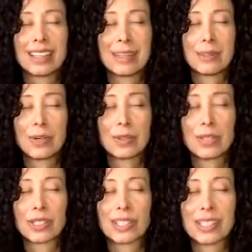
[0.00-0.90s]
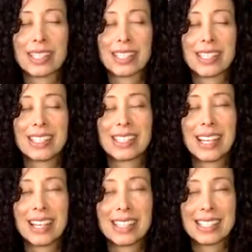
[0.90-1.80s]
emotions, the
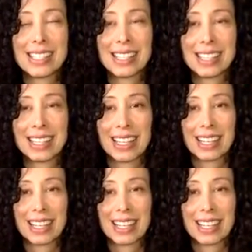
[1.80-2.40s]
intensity